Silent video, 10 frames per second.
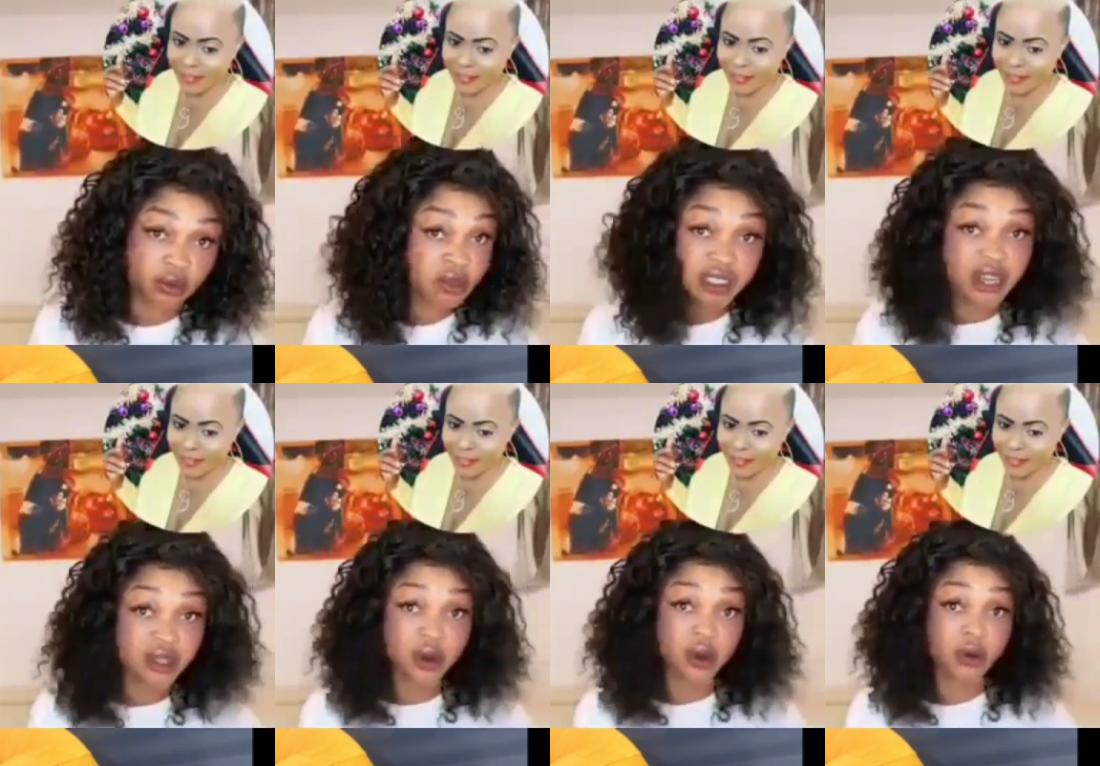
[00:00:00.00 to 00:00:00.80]
Speaker 1: That is
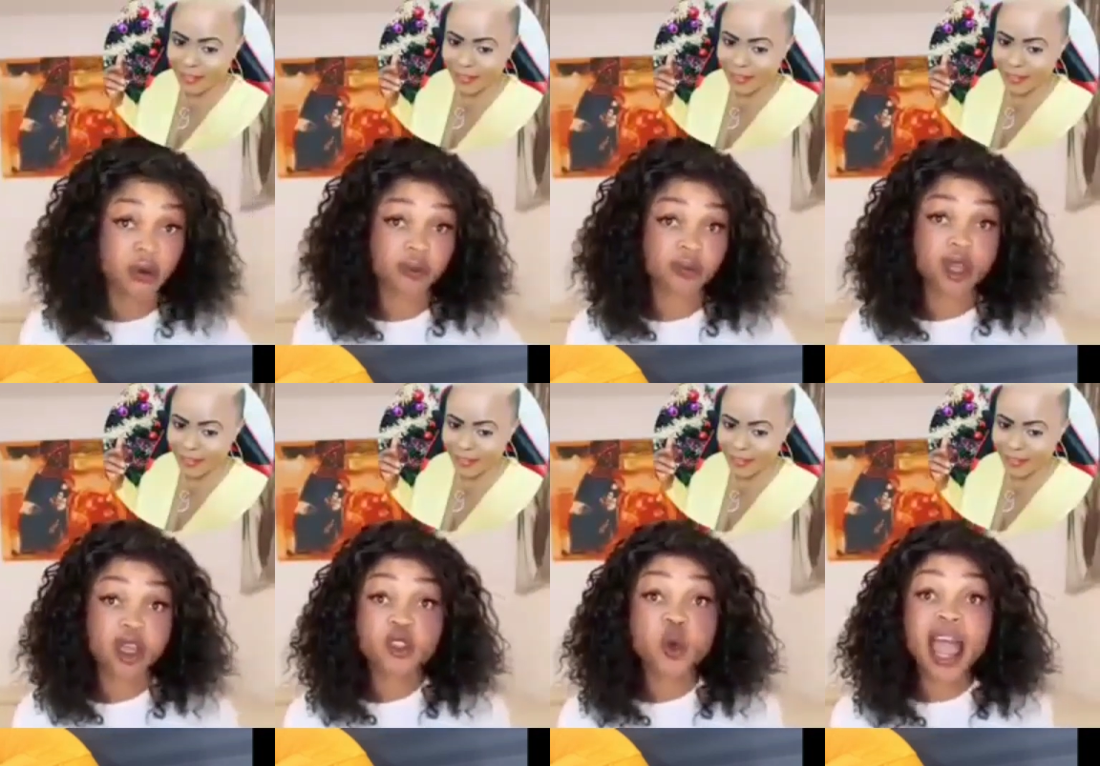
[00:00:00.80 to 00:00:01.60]
all.
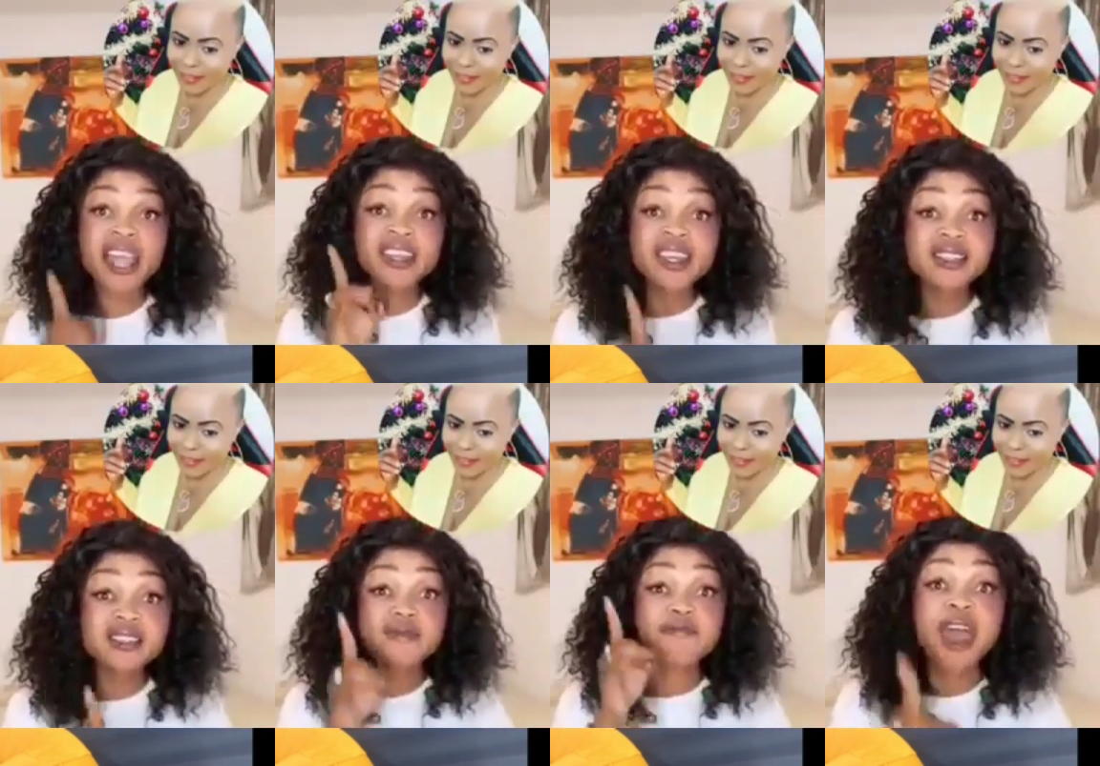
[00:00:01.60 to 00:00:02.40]
So I
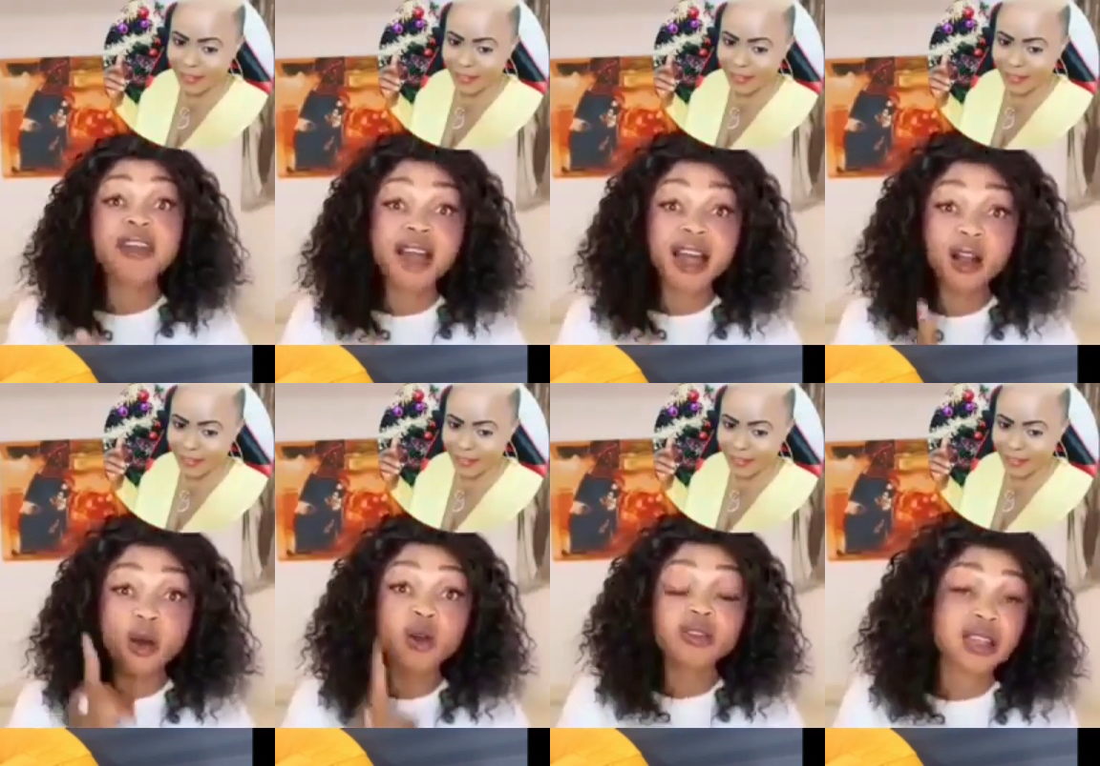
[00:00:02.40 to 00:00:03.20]
need Vera
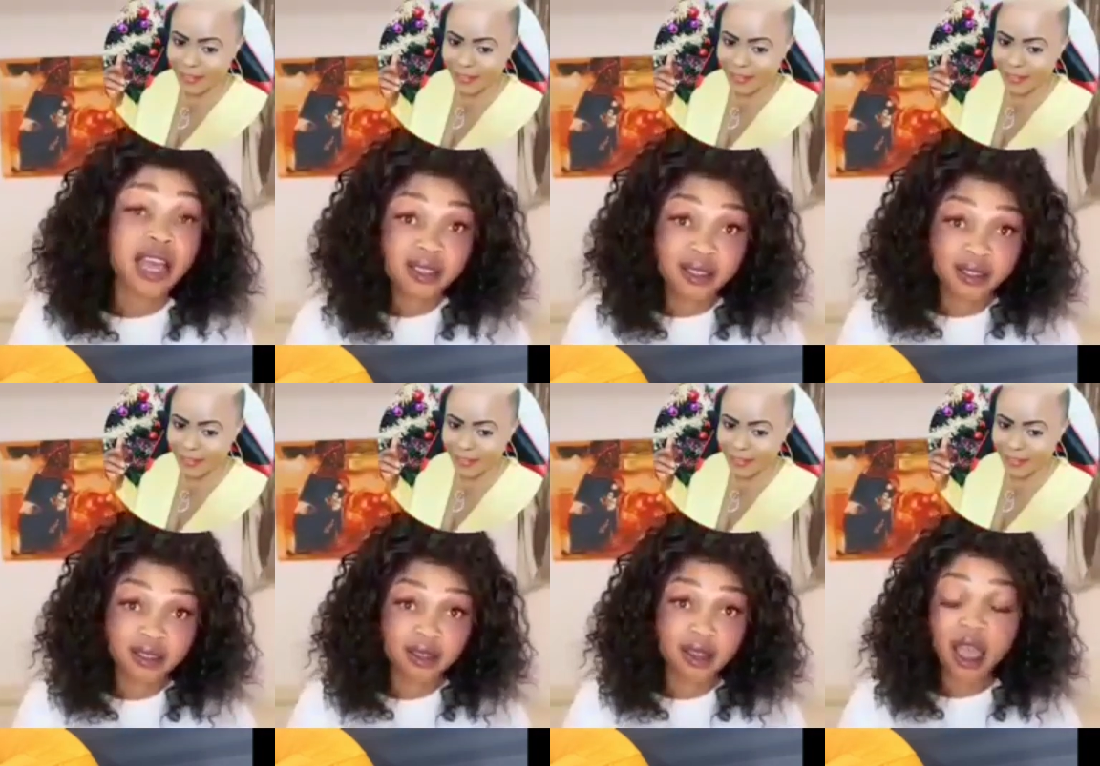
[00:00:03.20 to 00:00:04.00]
contacts,
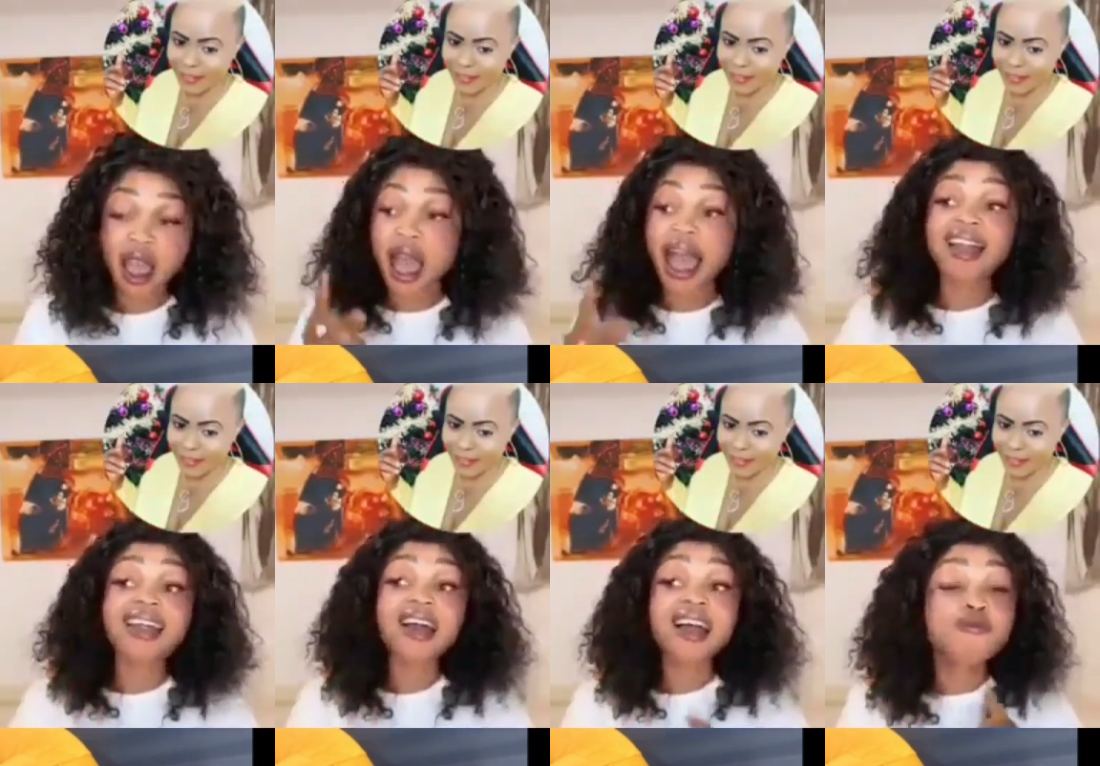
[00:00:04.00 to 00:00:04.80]
her
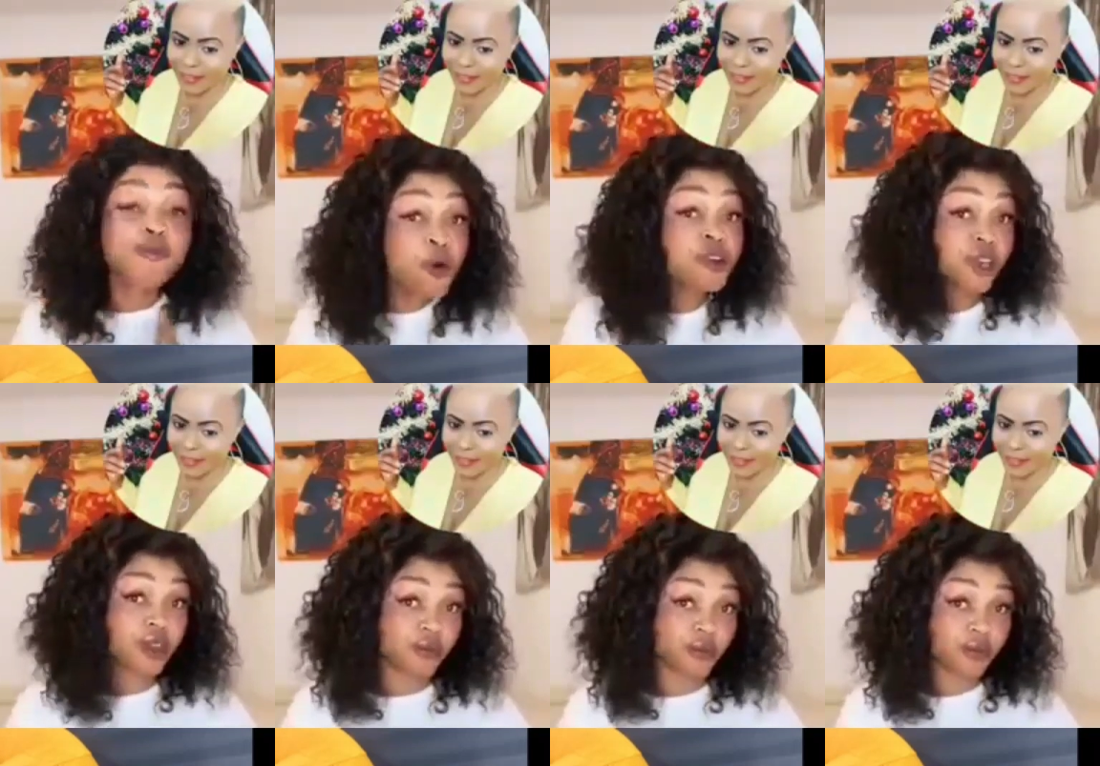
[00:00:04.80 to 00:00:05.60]
full
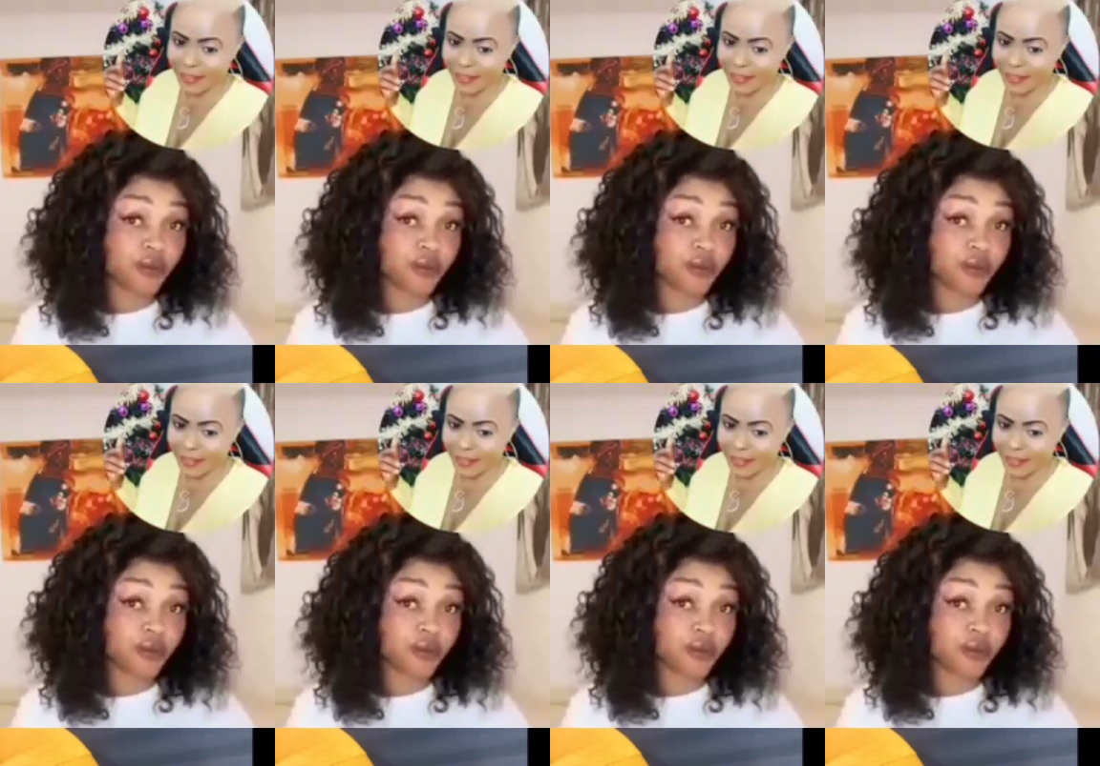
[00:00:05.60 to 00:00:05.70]
name,